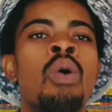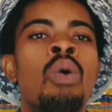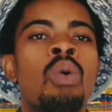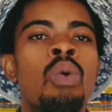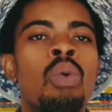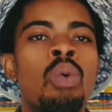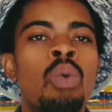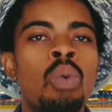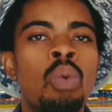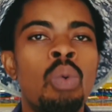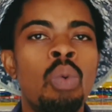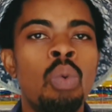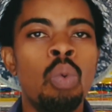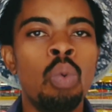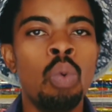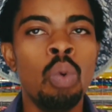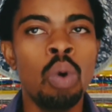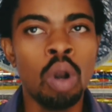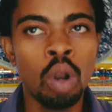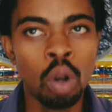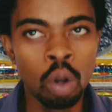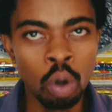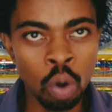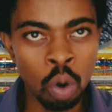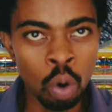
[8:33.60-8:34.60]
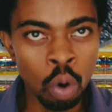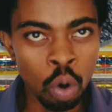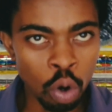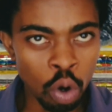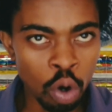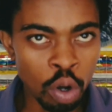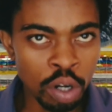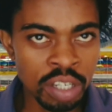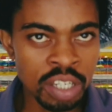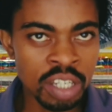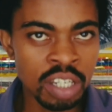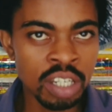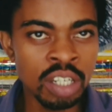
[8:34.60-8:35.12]
will go
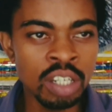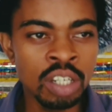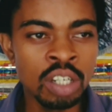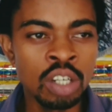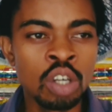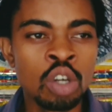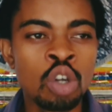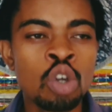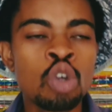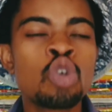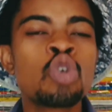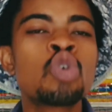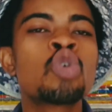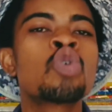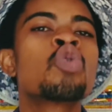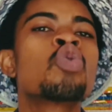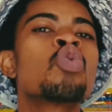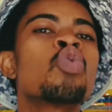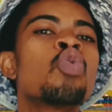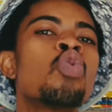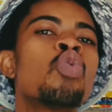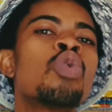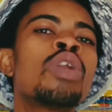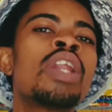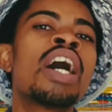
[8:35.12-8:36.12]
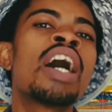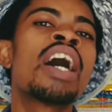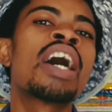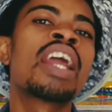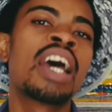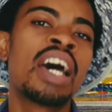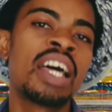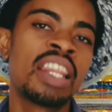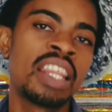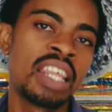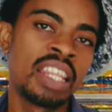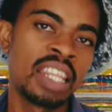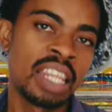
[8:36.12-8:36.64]
rotten sooner
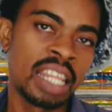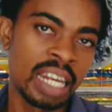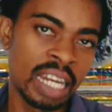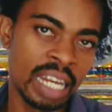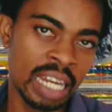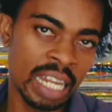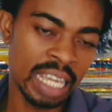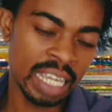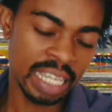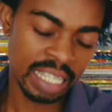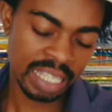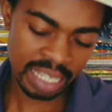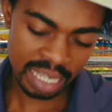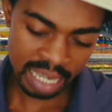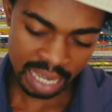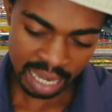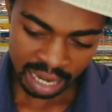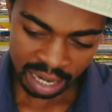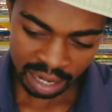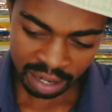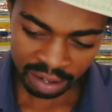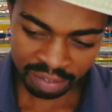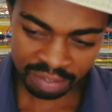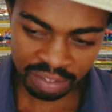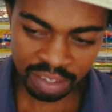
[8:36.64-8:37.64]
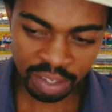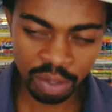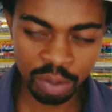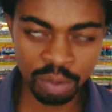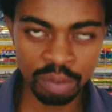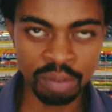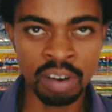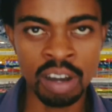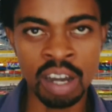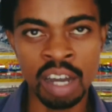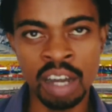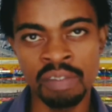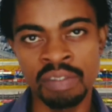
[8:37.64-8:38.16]
rather than later after you've
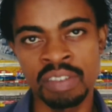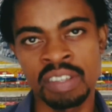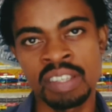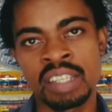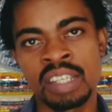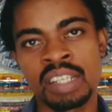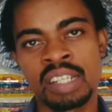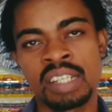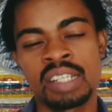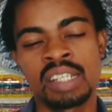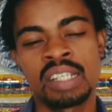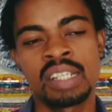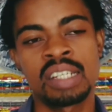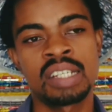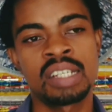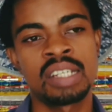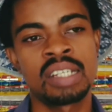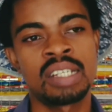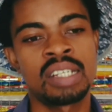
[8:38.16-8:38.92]
harvested it.